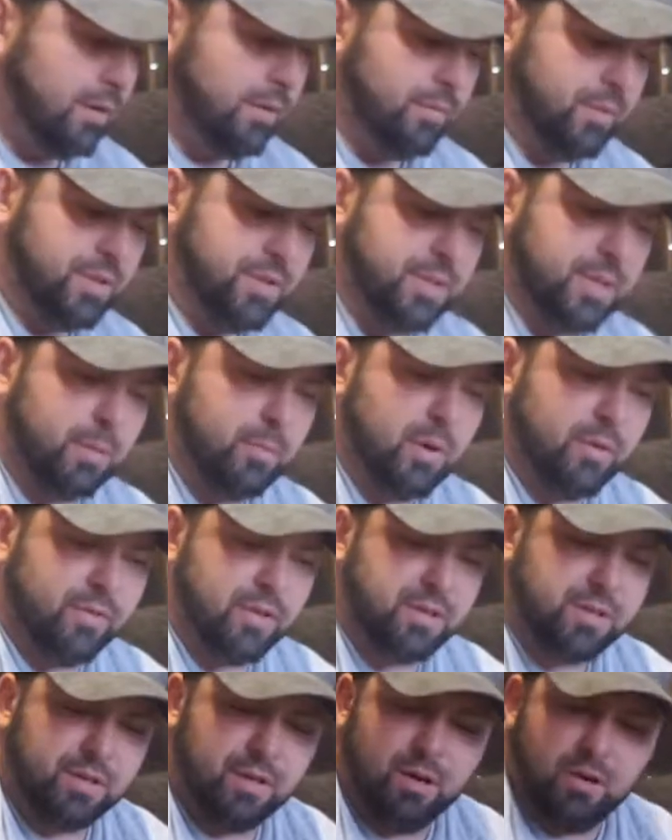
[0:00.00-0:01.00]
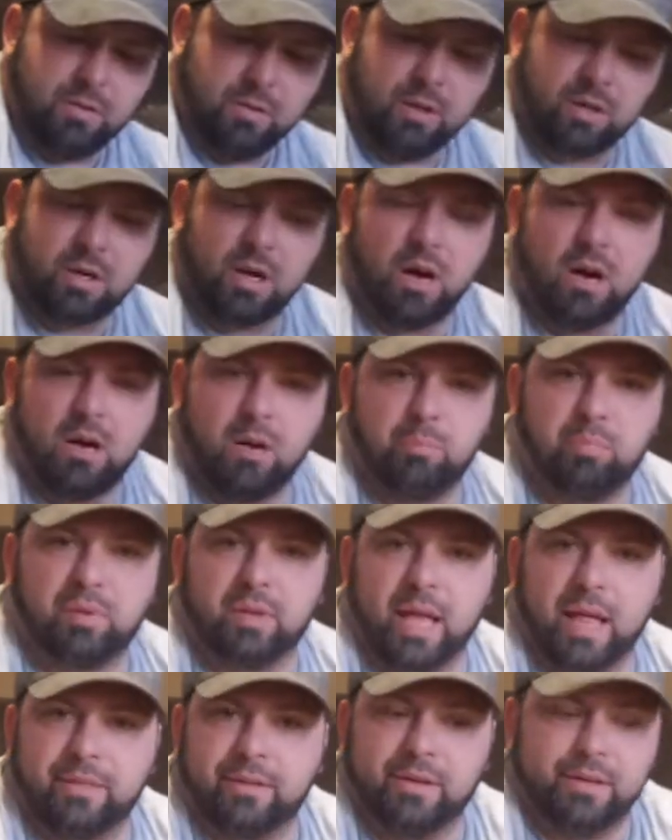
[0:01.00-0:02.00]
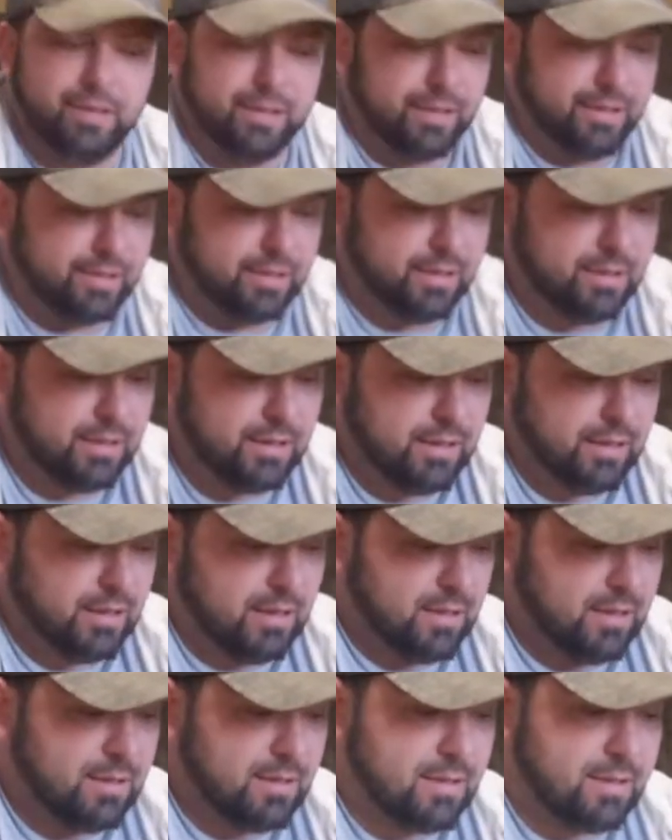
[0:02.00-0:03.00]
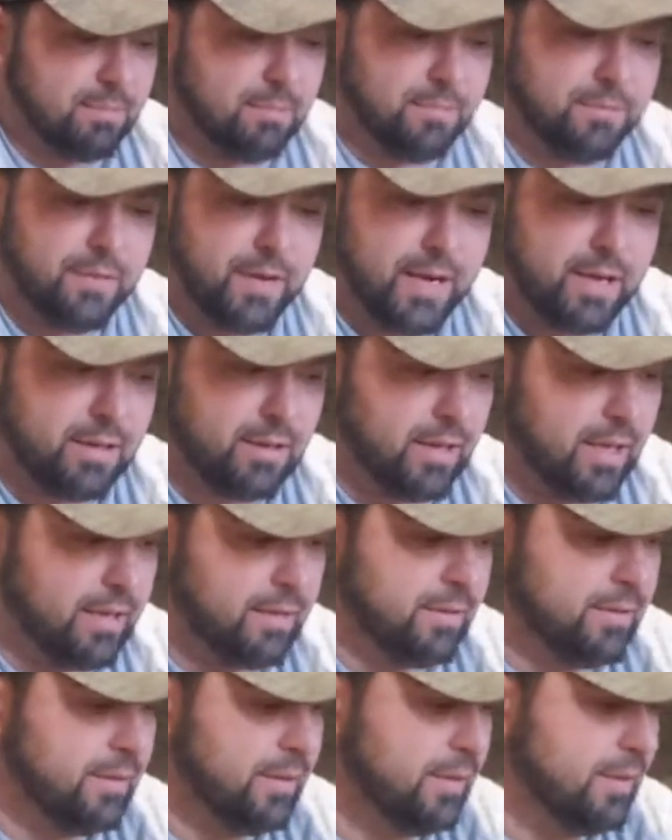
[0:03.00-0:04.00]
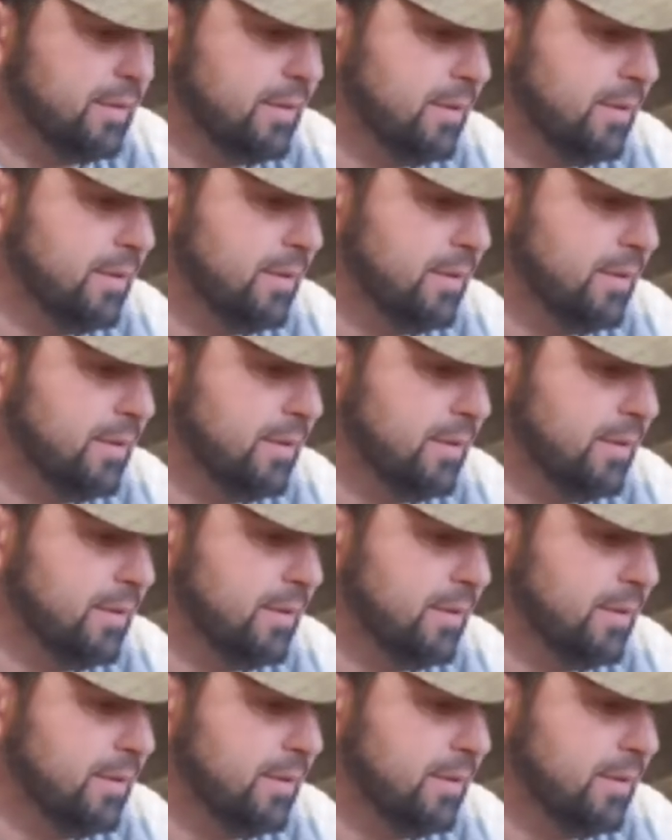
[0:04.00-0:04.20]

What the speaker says: what some of us know are called pleather, some fake leather.